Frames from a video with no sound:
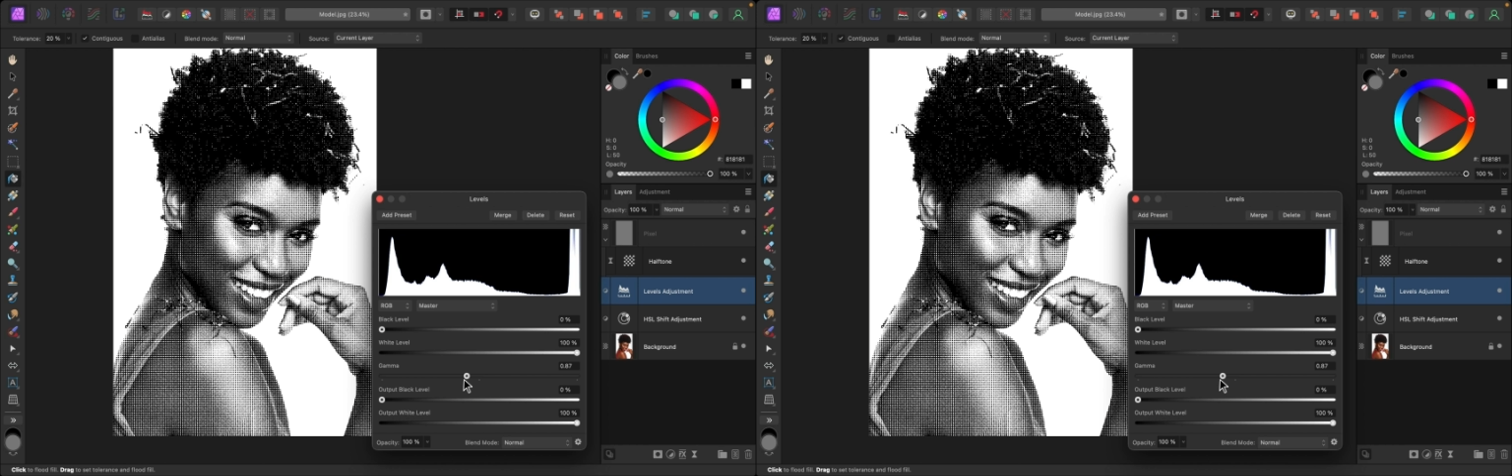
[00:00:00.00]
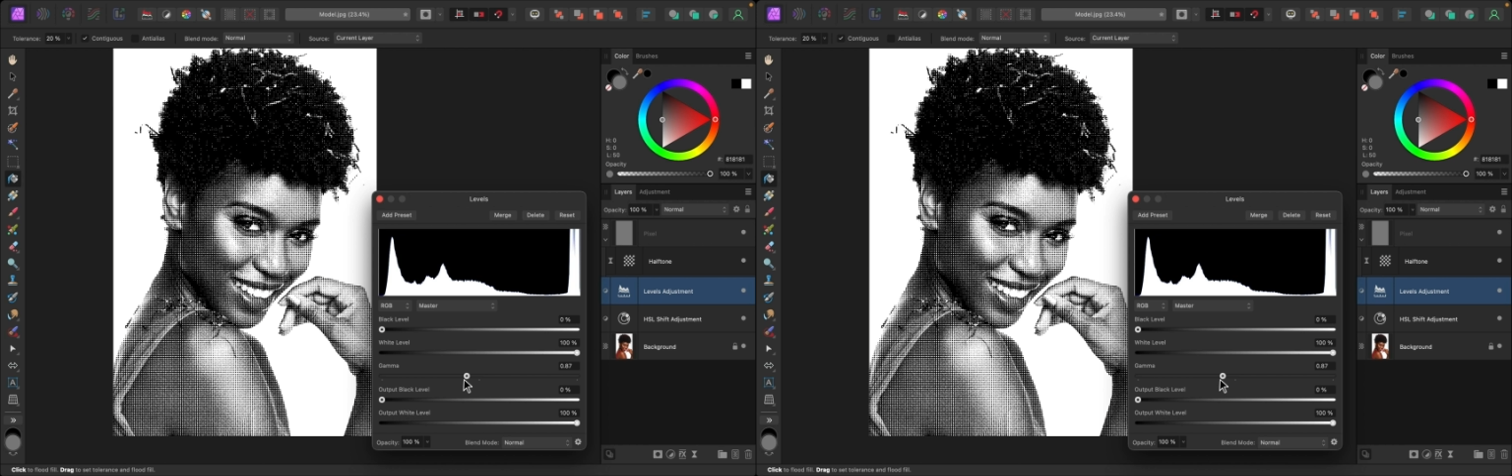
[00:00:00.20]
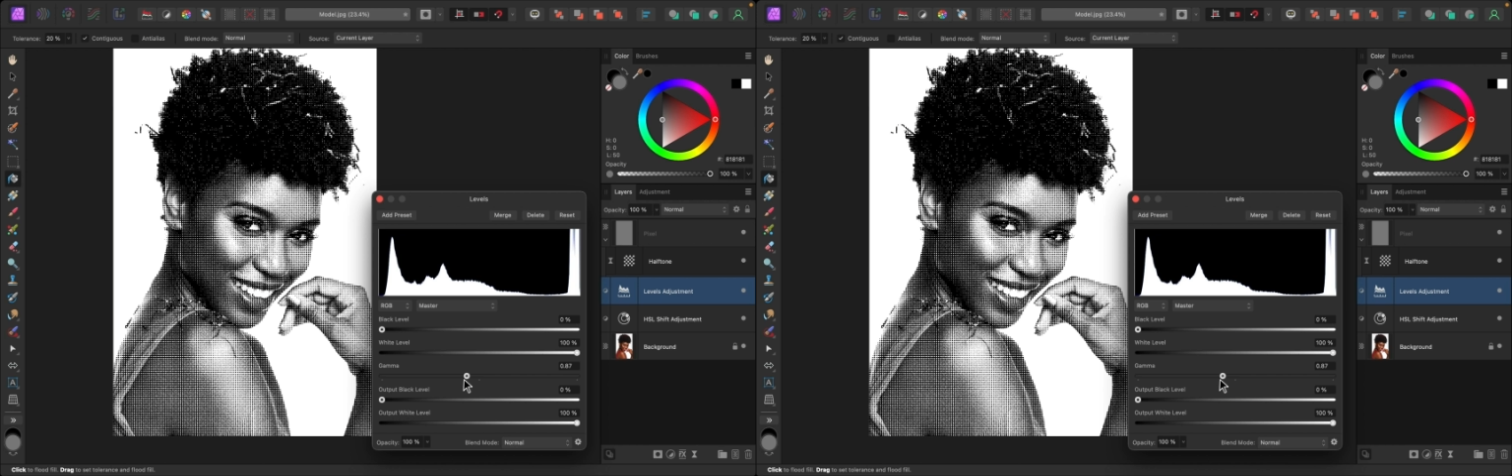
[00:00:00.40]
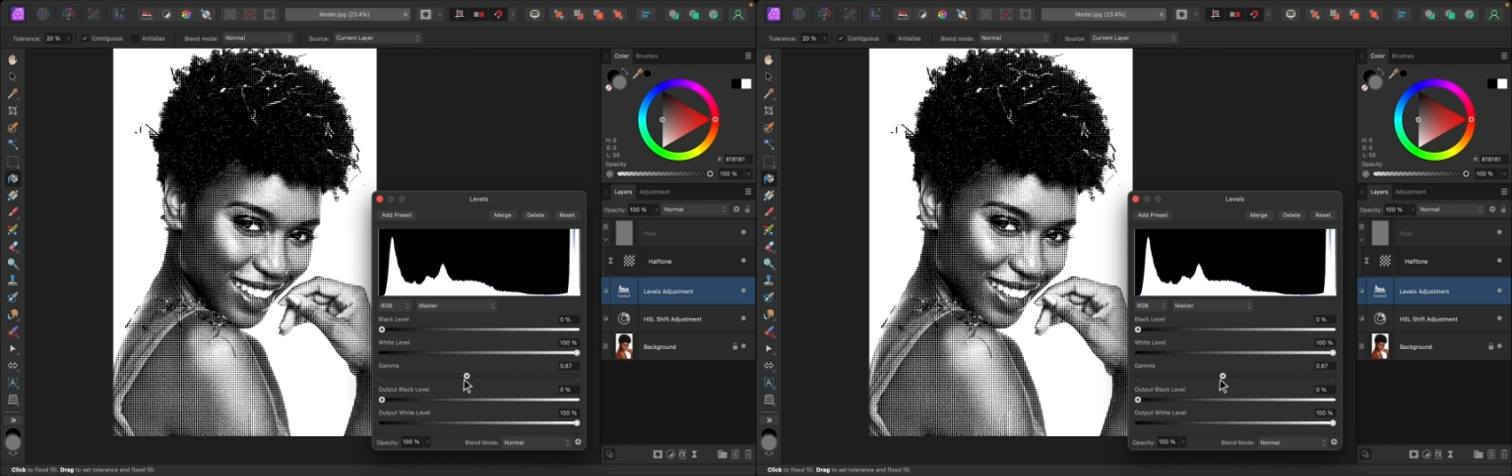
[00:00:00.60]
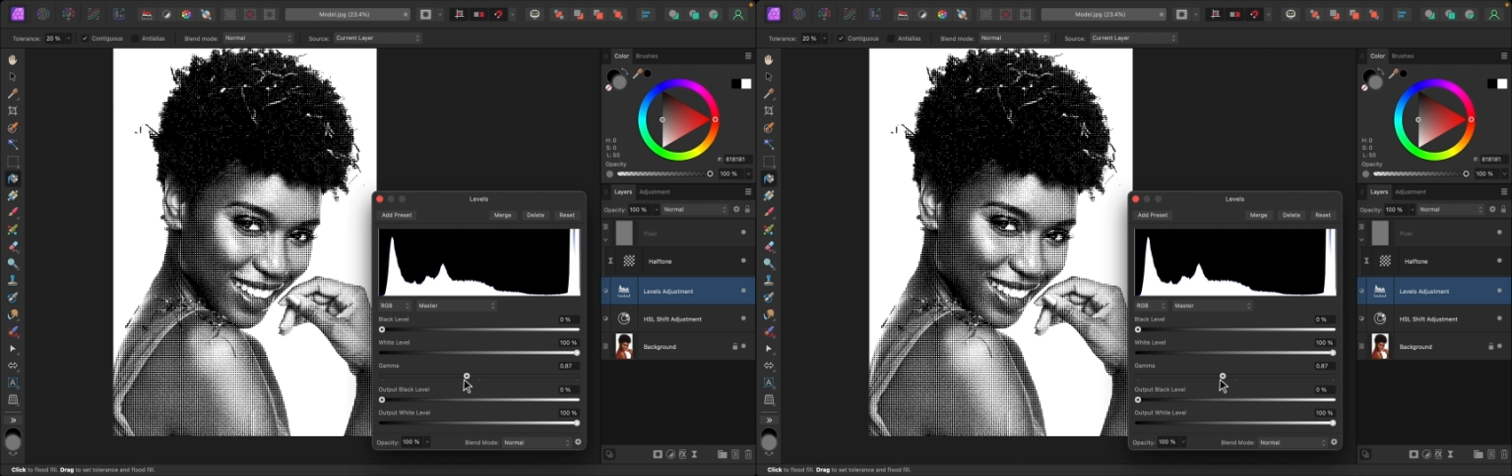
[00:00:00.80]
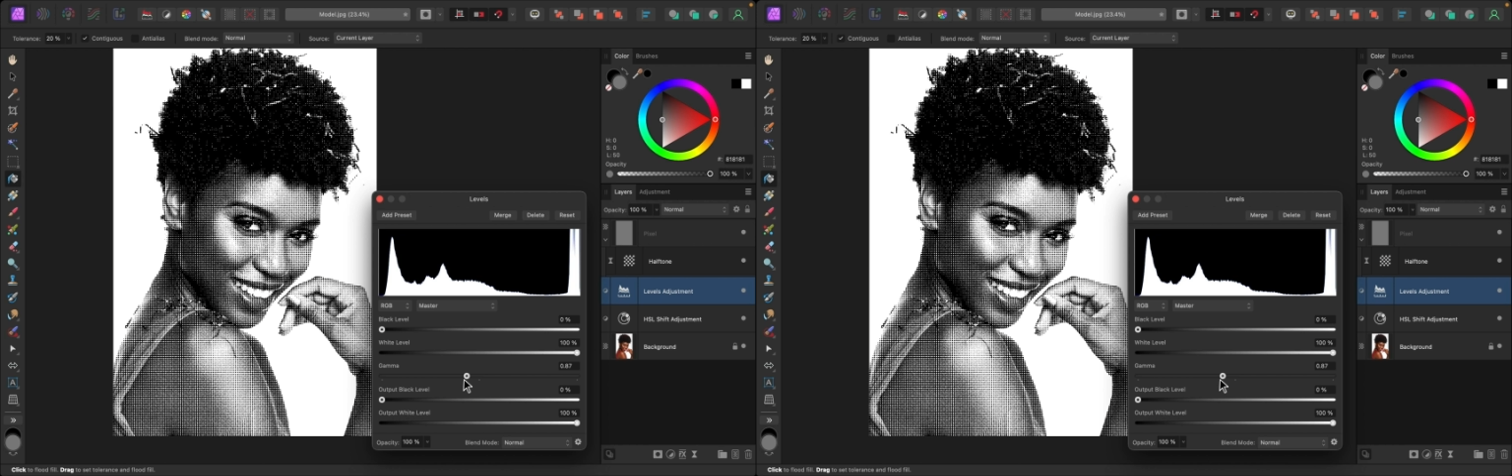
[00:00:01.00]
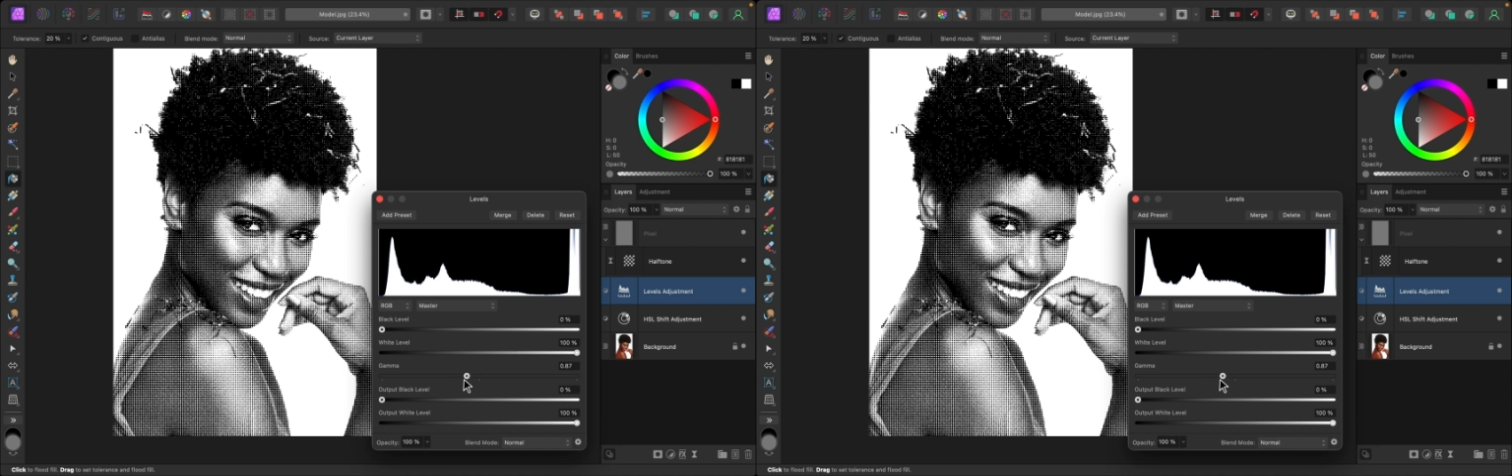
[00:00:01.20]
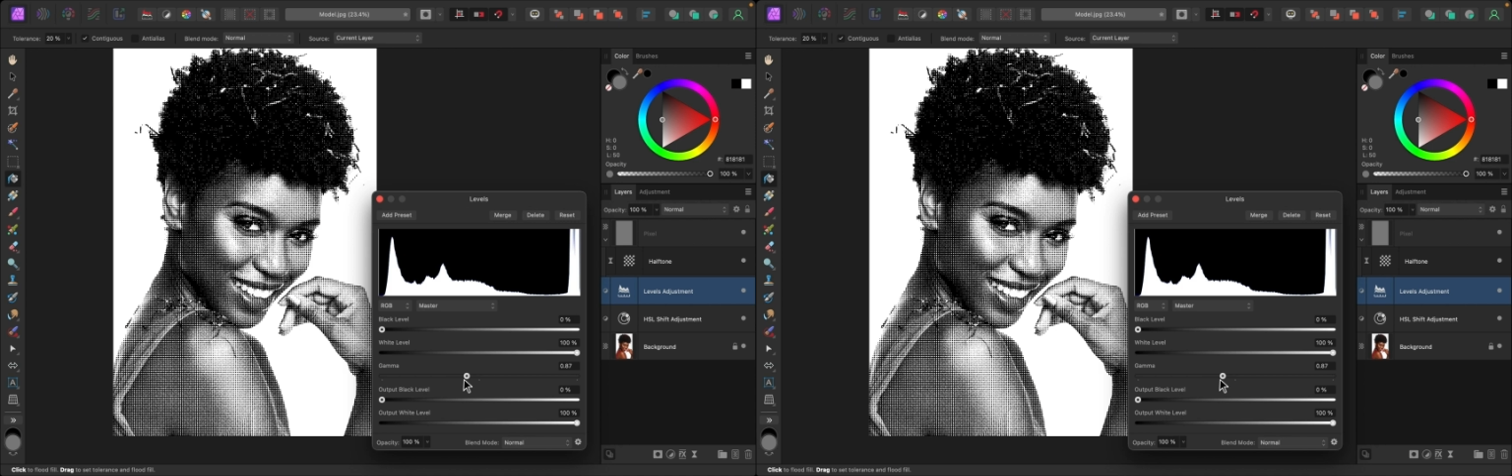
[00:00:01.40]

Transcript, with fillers: I just wanted to show you that this